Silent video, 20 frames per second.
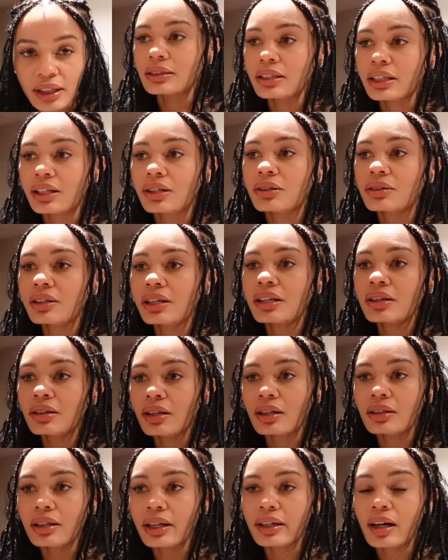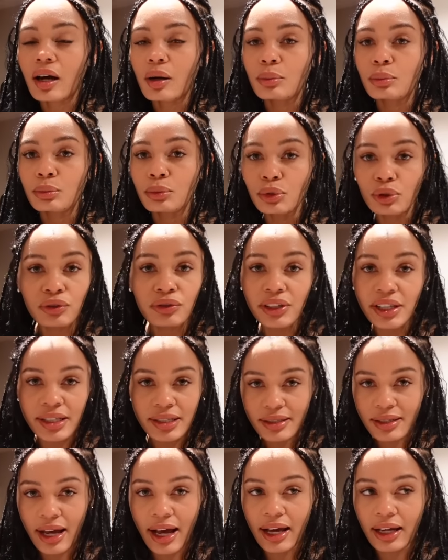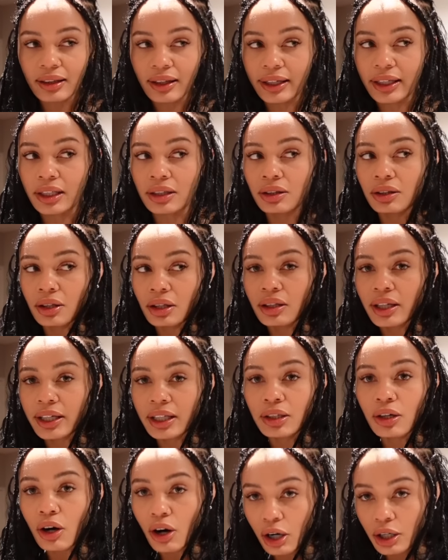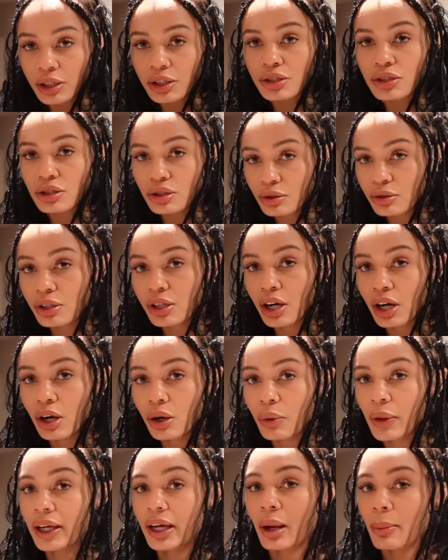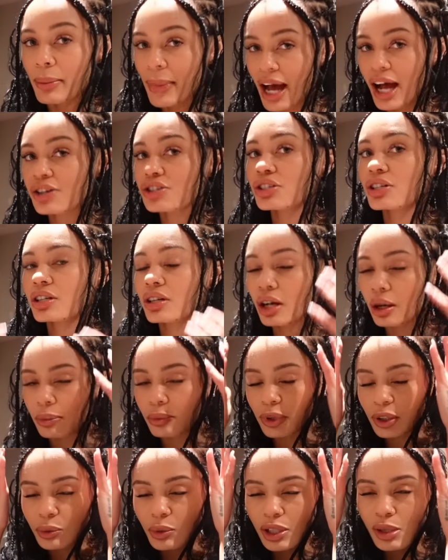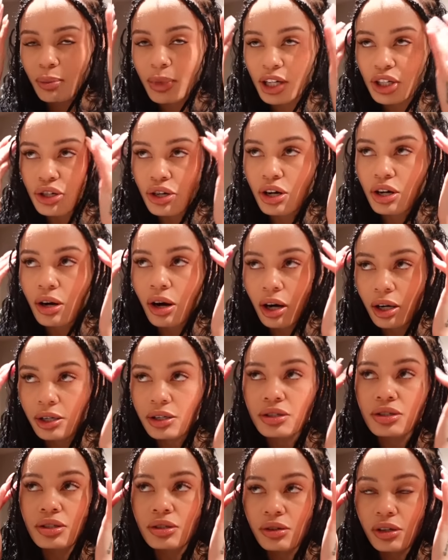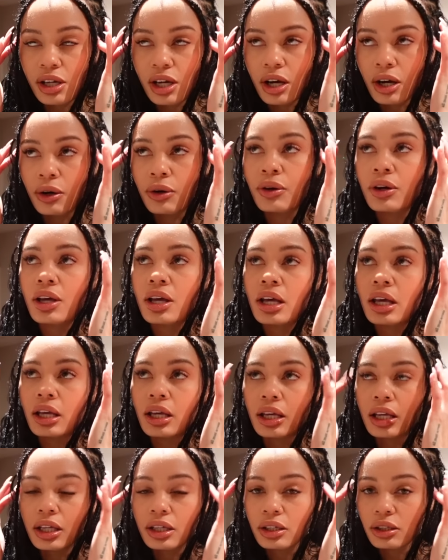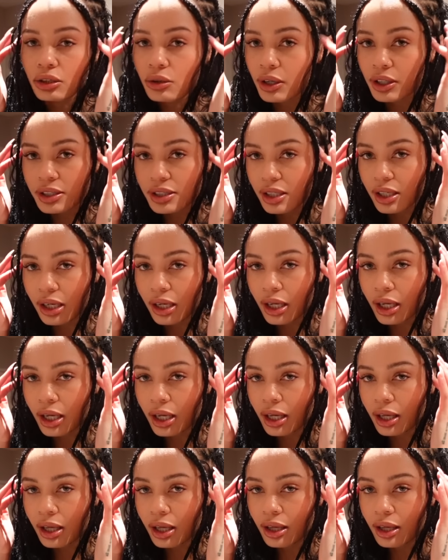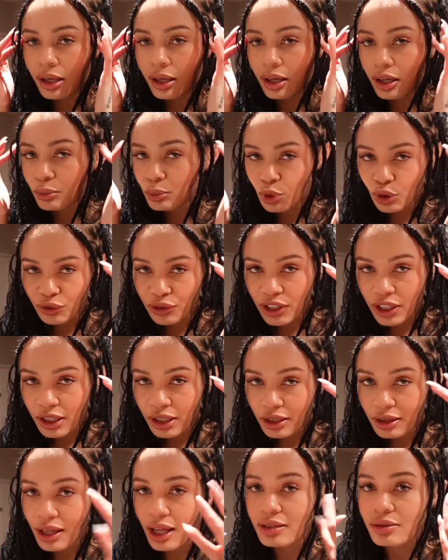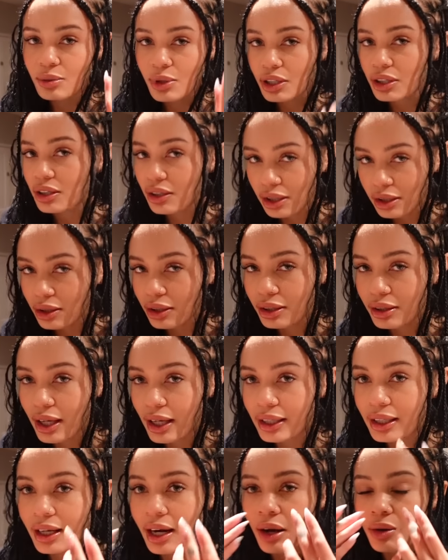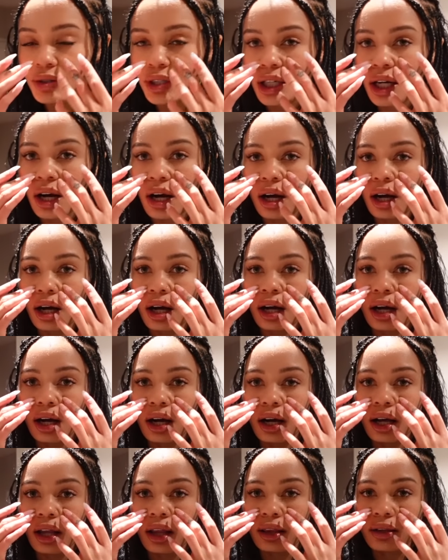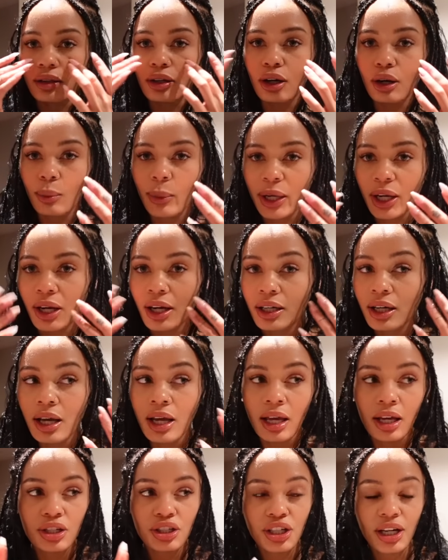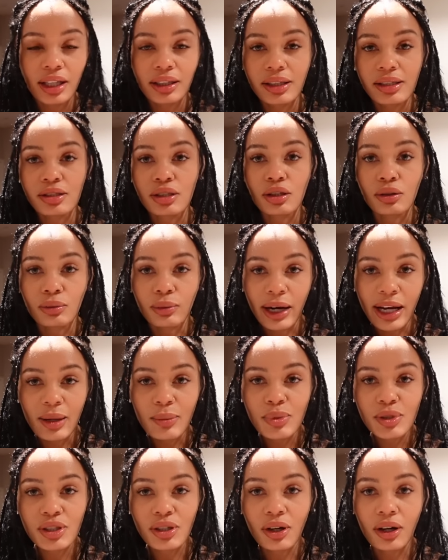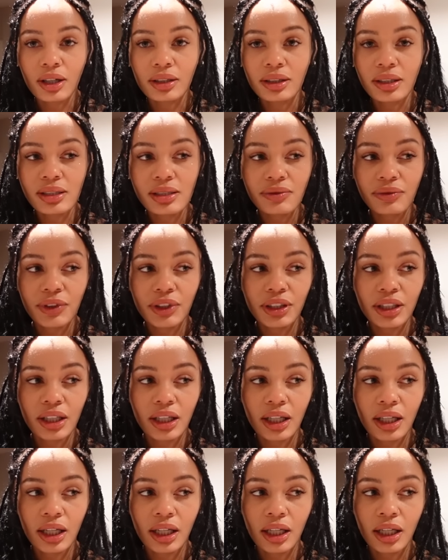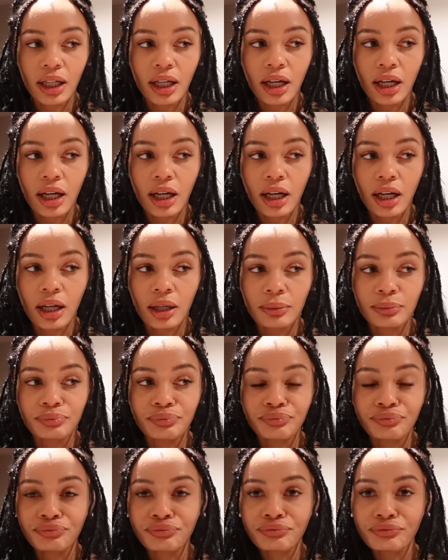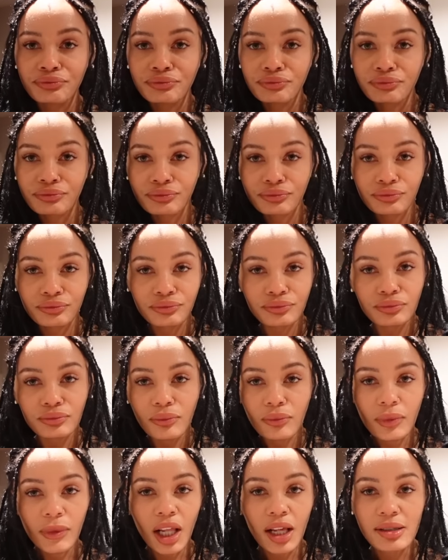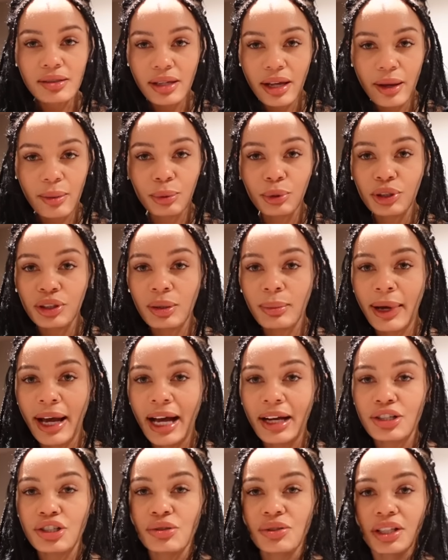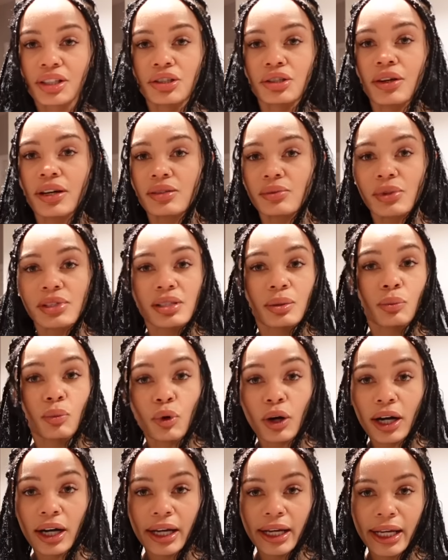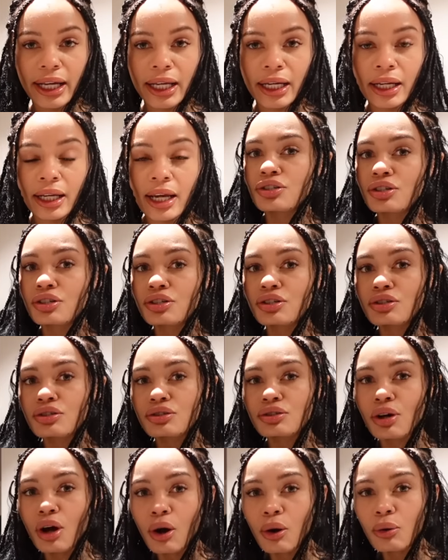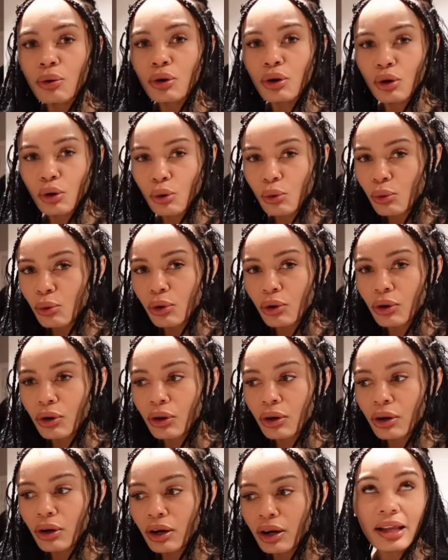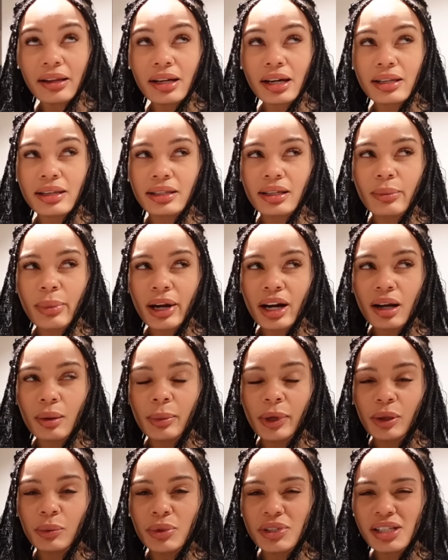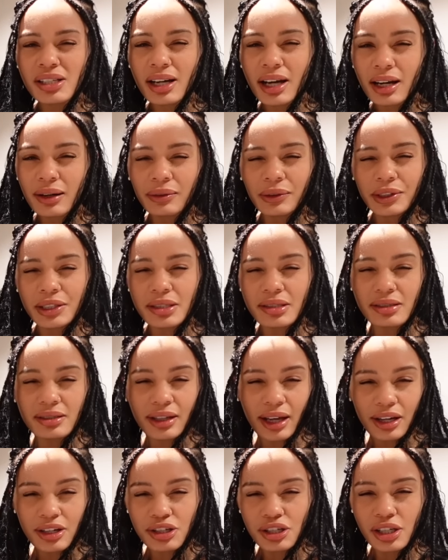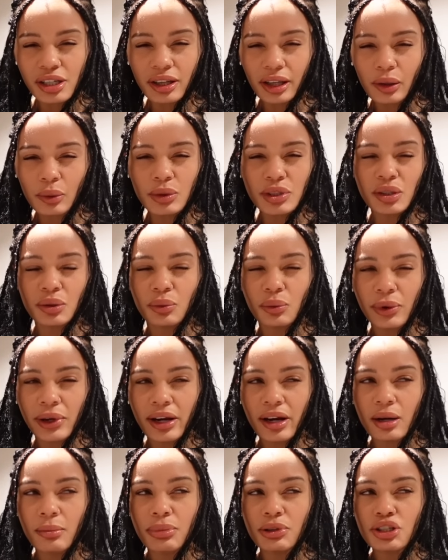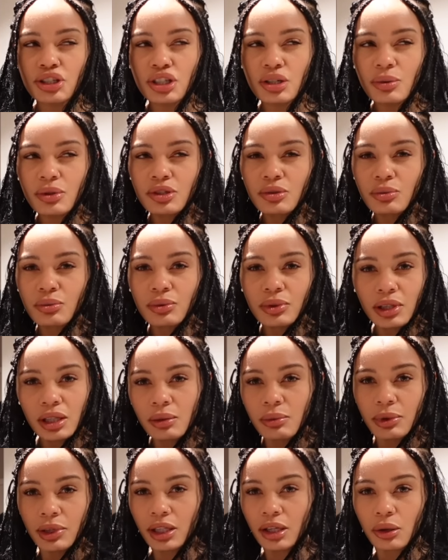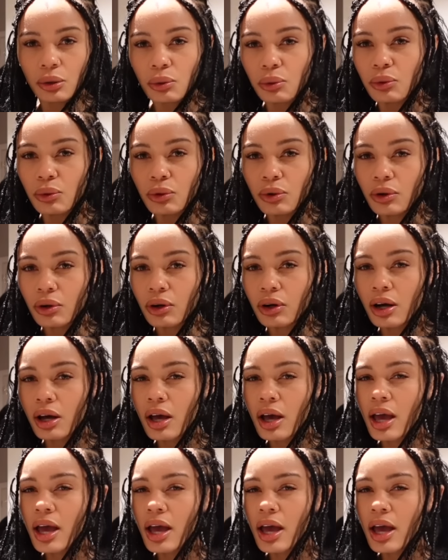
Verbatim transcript: Literally looked like a movie set. Like it looked like an artist studio. Like imagine it, uh, like when you picture an artist studio in New York City in a movie, that's what it literally looked like. And I was like, oh, like, oh my God, she had these grapes on this freaking, um, table in the back. She's like, do you guys want some wine? Just so cool. Now that I think about it, I'm like, was it kind of like sketchy? Like, was it weird? But she was really, really cool.